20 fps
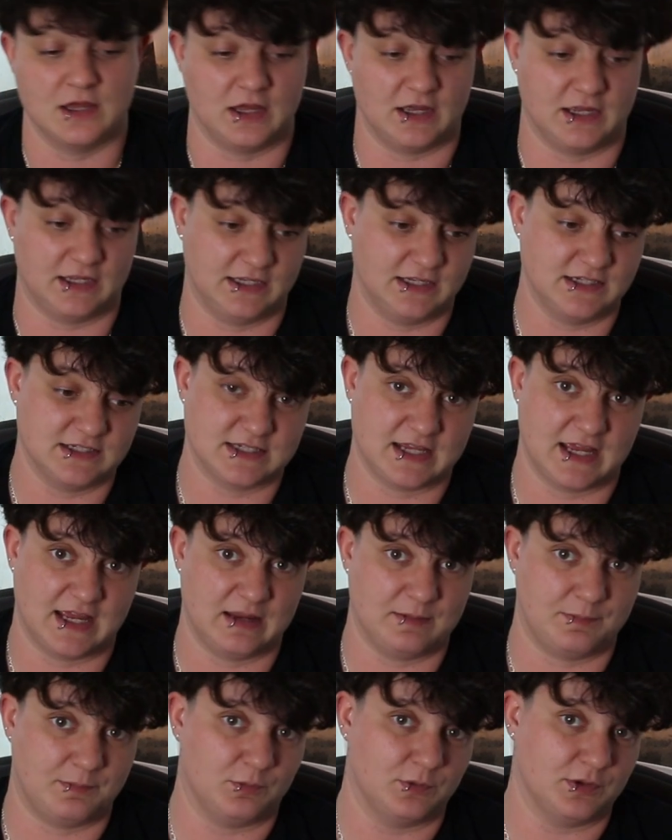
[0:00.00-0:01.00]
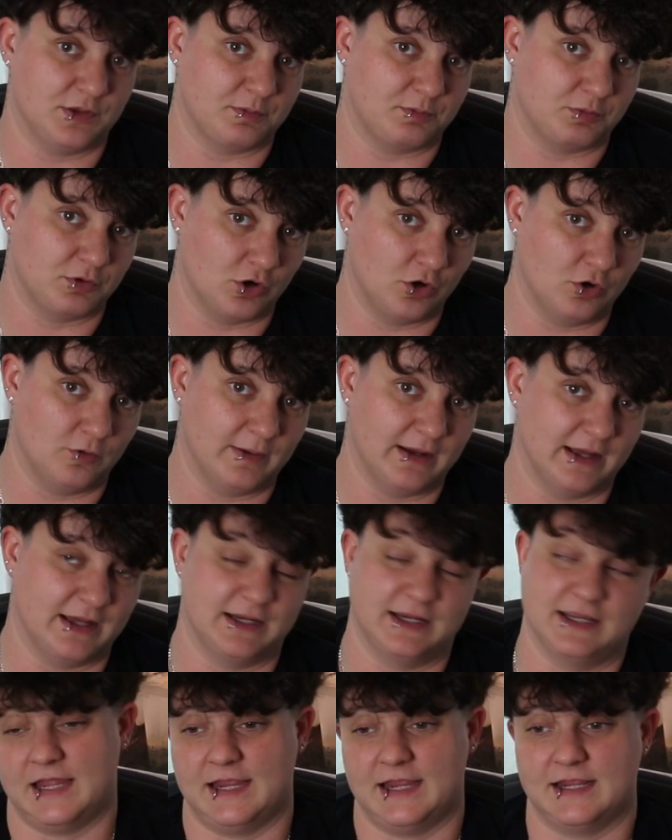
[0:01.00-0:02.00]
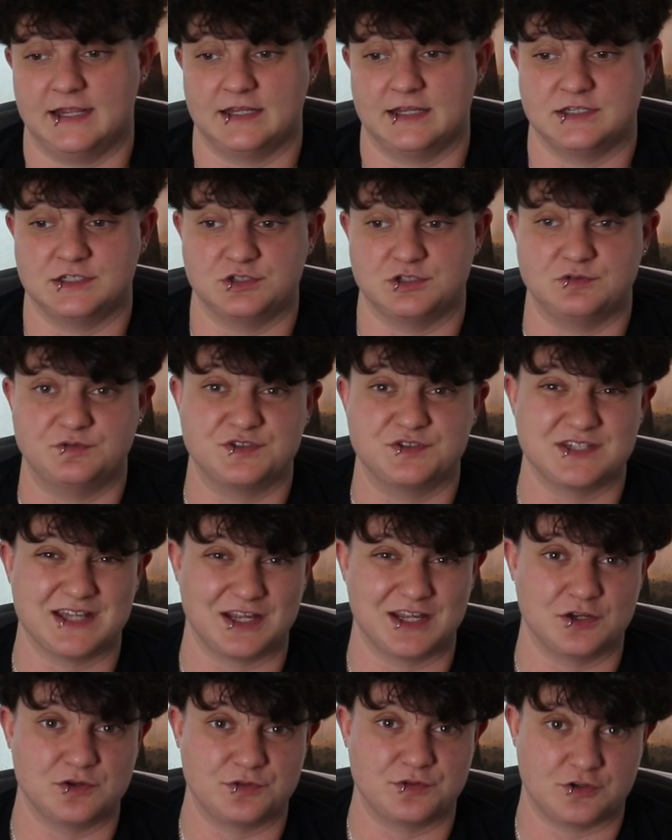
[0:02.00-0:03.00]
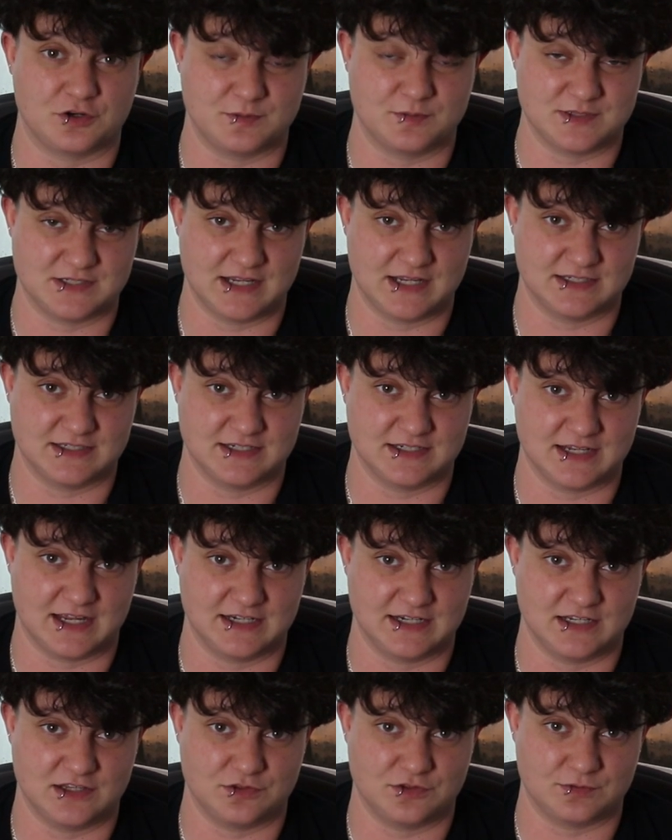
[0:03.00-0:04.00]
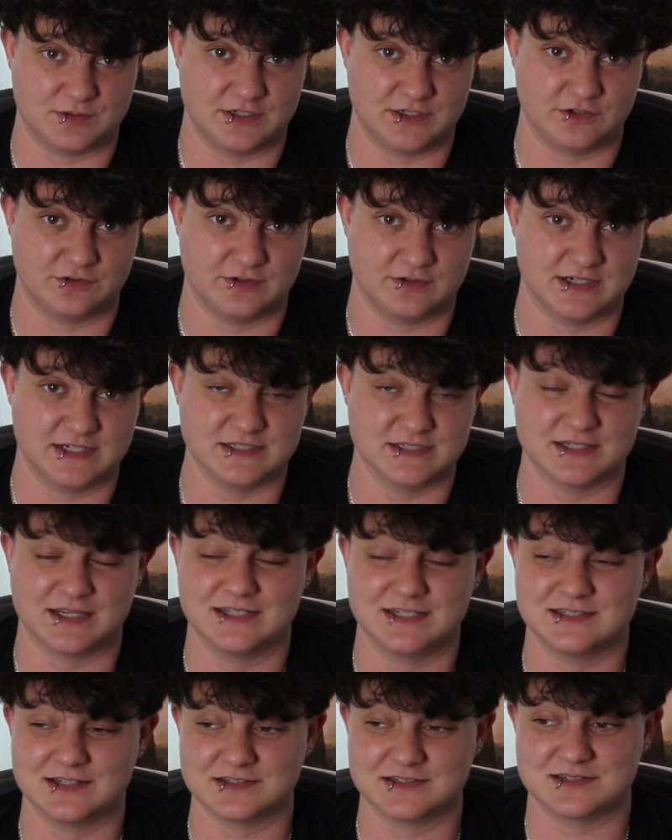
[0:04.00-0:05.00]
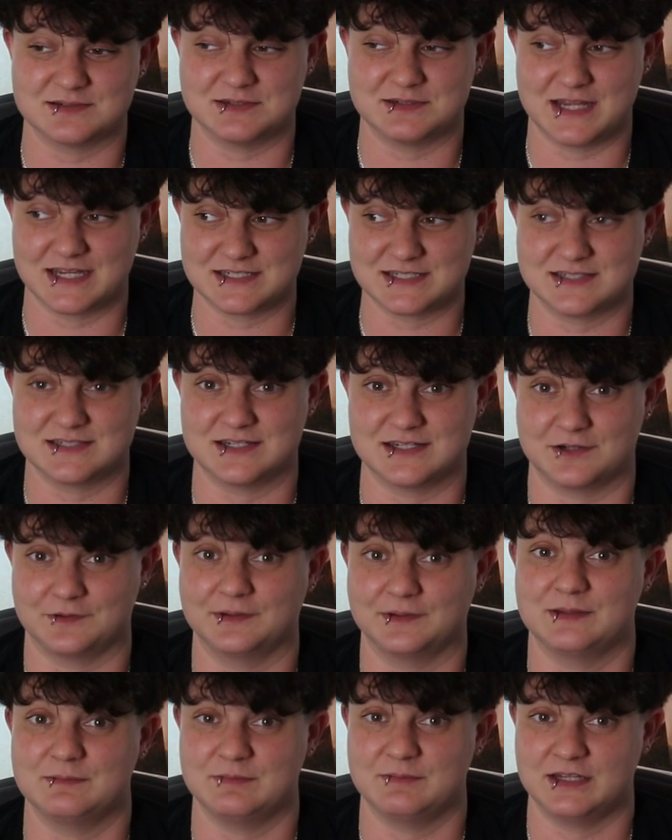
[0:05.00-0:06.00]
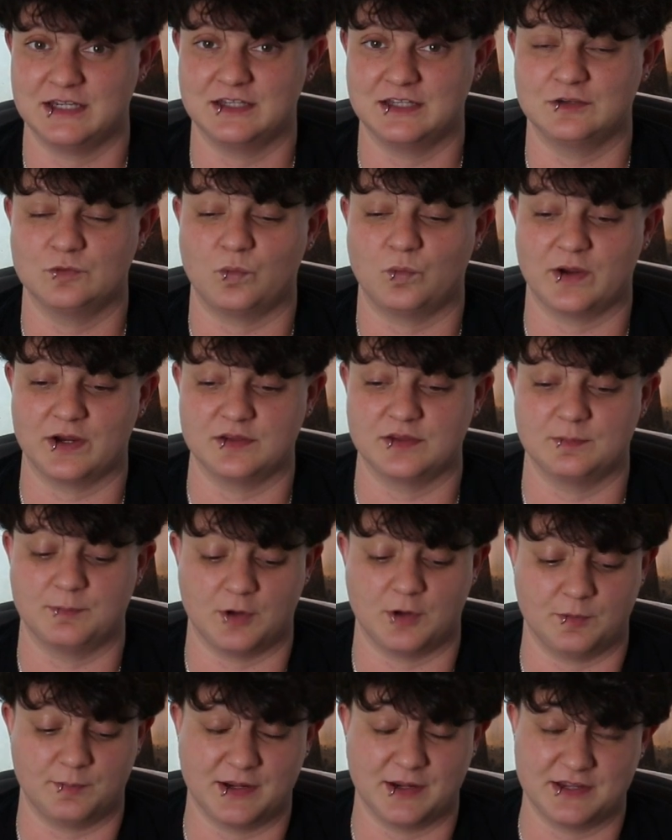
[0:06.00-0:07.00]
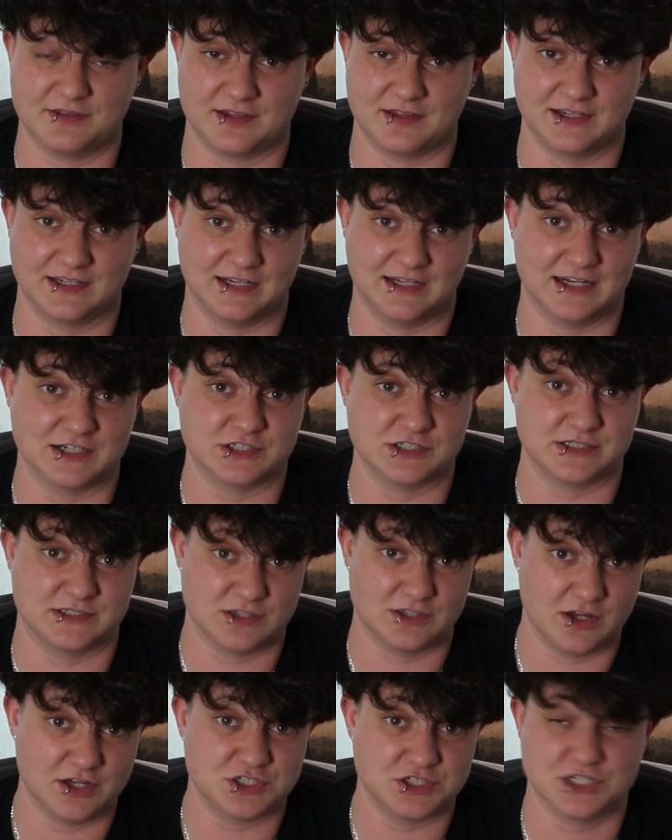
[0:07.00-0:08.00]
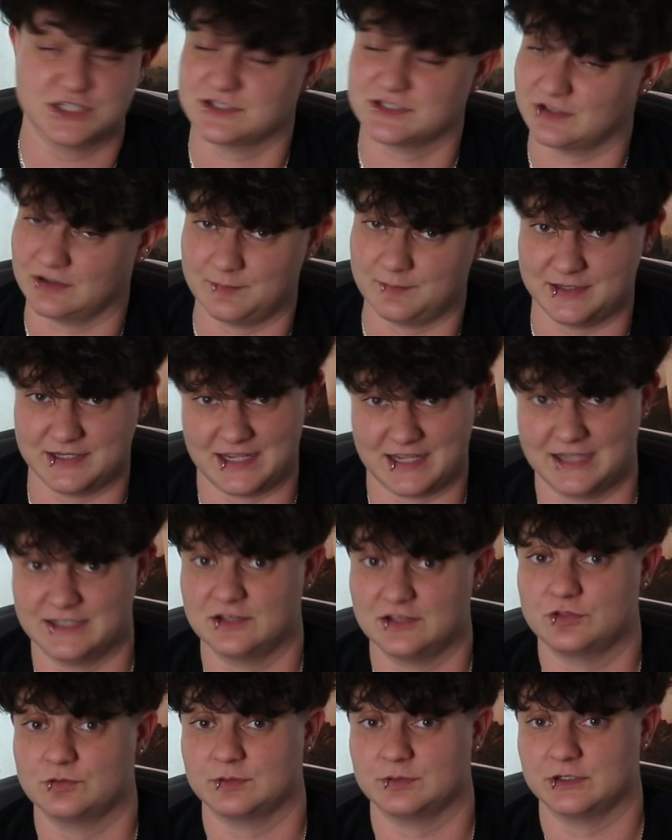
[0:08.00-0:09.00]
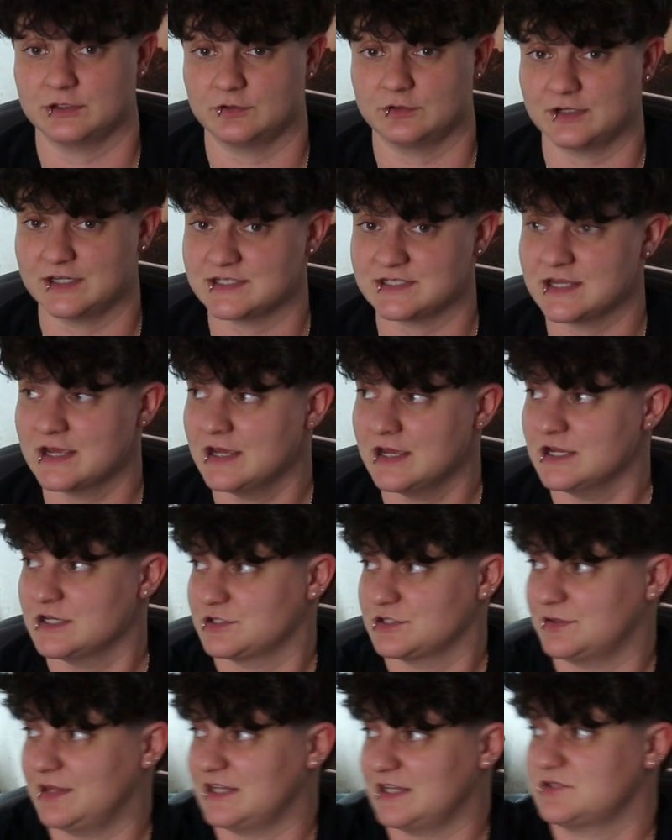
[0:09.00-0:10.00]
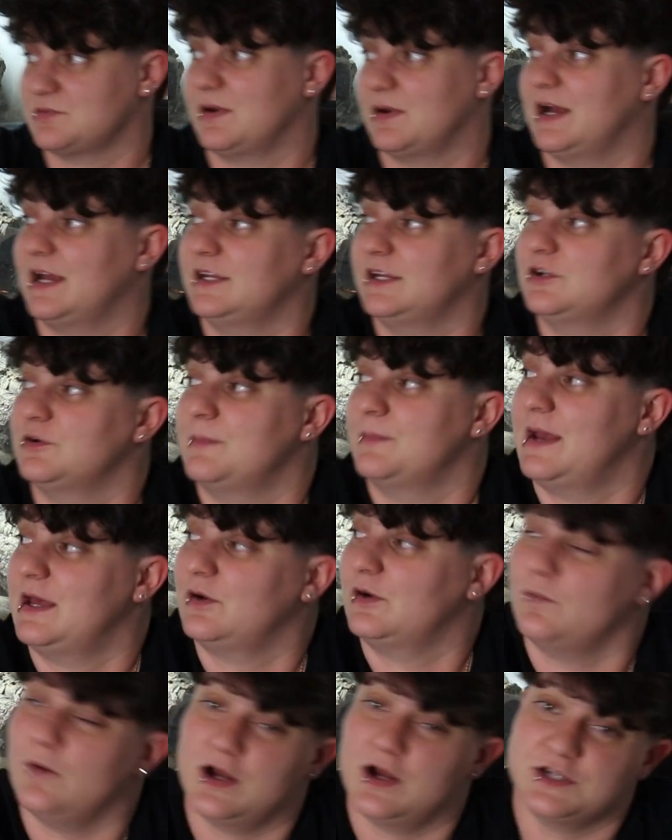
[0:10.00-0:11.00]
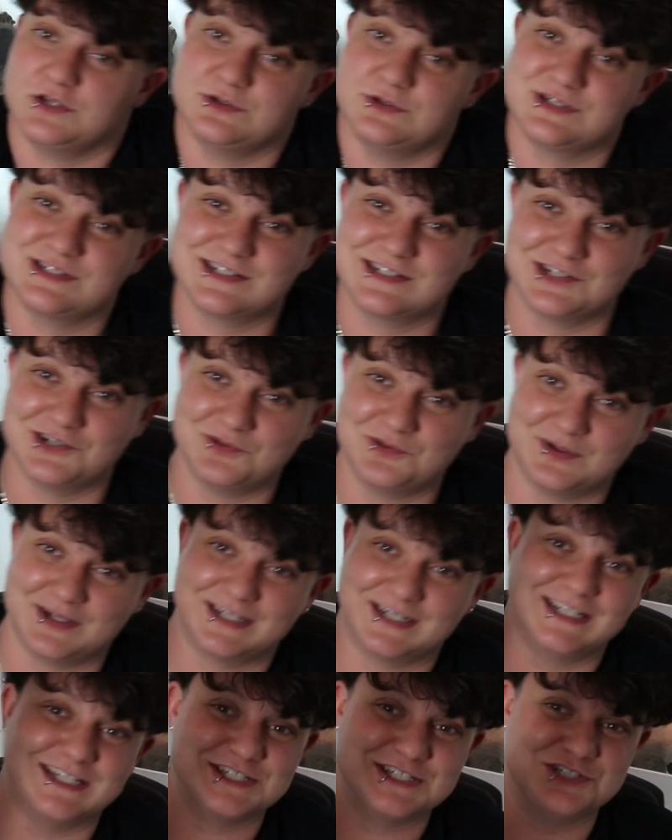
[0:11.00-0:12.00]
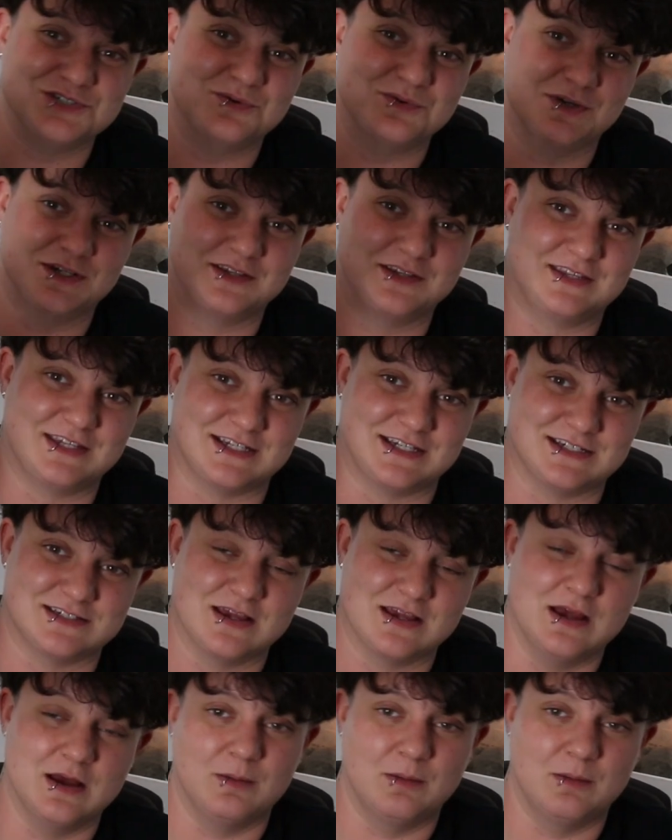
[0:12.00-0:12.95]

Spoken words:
a heat tape with a probe on it and you've set your thermostat to 93 degrees, it doesn't necessarily mean where the ball python can actually touch is going to be 93 degrees. So that's why no matter what, you still want to get you one of these.